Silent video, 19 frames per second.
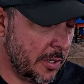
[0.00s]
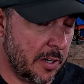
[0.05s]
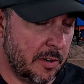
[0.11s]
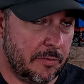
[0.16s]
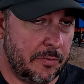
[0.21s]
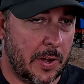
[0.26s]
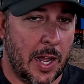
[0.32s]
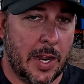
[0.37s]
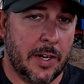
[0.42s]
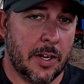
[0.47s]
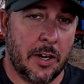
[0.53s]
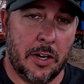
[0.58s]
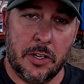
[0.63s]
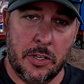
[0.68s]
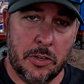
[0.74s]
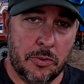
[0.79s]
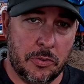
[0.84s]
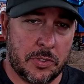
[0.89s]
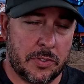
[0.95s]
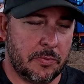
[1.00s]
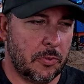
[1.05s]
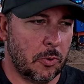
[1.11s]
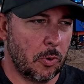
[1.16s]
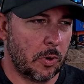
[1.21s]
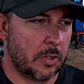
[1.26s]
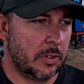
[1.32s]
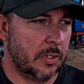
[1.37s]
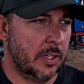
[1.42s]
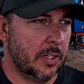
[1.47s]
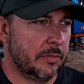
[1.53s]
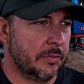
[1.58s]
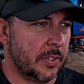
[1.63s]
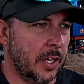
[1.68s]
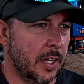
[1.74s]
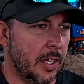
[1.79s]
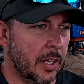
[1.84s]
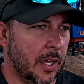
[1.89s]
going to find on a used forklift.